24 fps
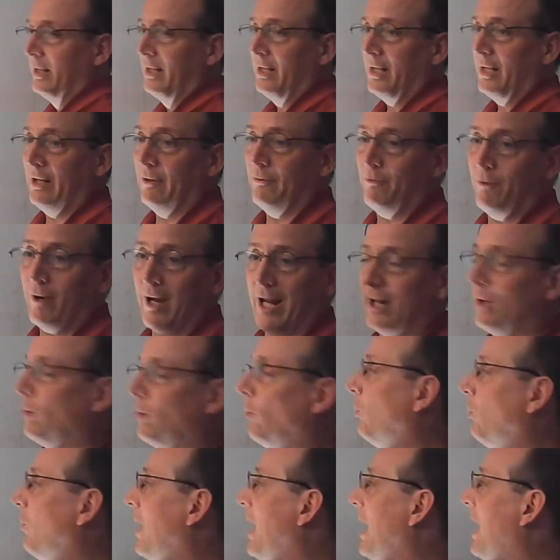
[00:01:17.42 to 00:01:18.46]
If we had a
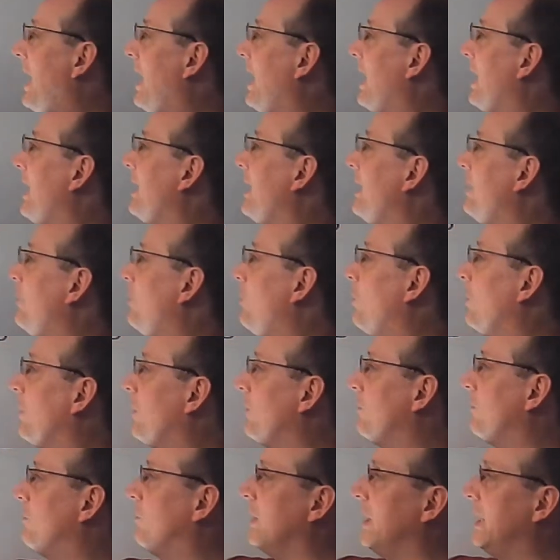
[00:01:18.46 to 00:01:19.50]
y, or
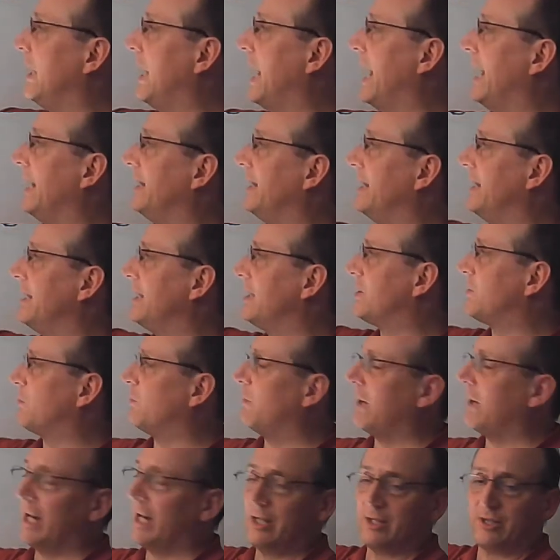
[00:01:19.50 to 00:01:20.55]
if we had this
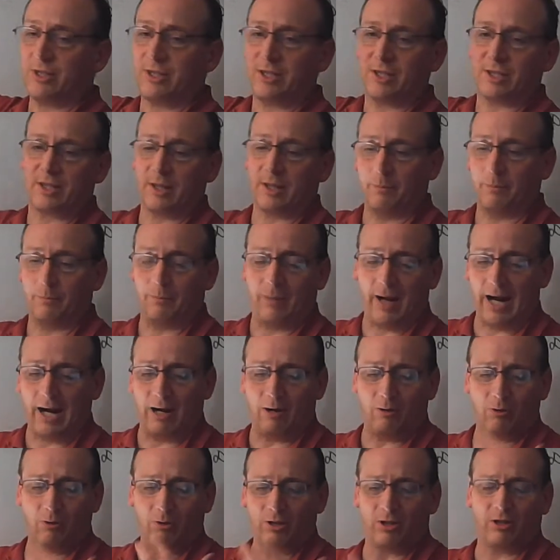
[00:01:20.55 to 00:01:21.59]
raised to some
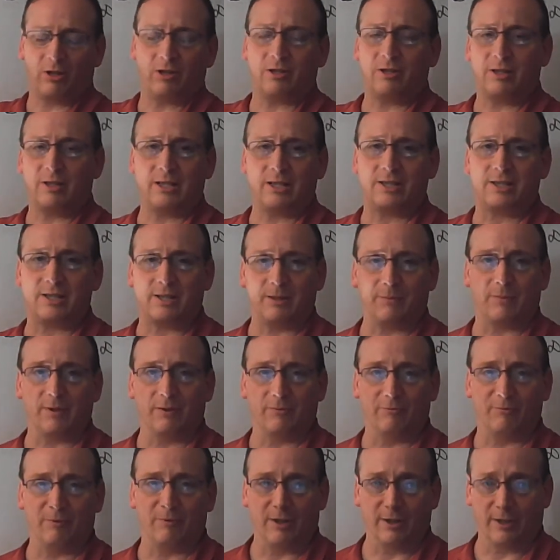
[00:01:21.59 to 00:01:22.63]
power or did something
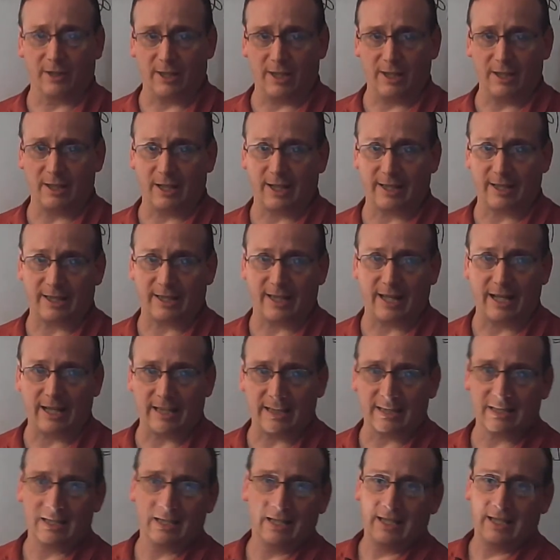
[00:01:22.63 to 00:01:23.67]
funky like
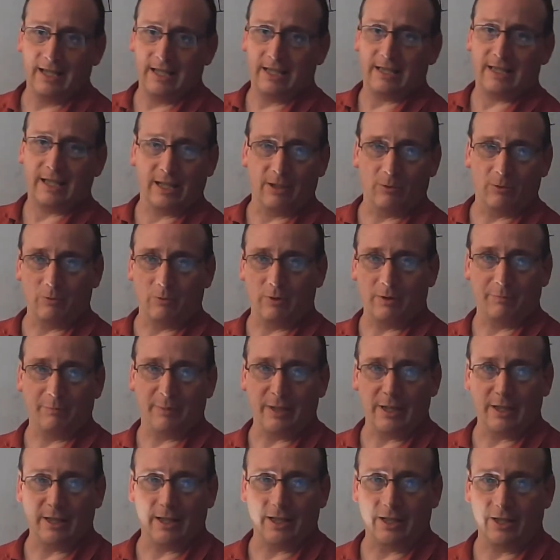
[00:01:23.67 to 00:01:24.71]
that, then it wouldn't be
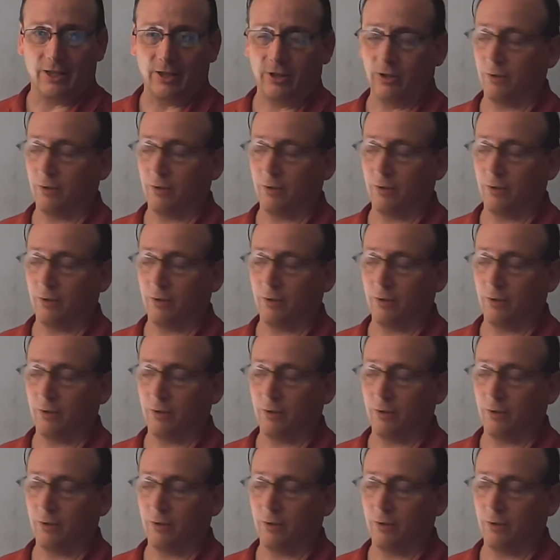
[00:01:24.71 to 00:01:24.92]
linear.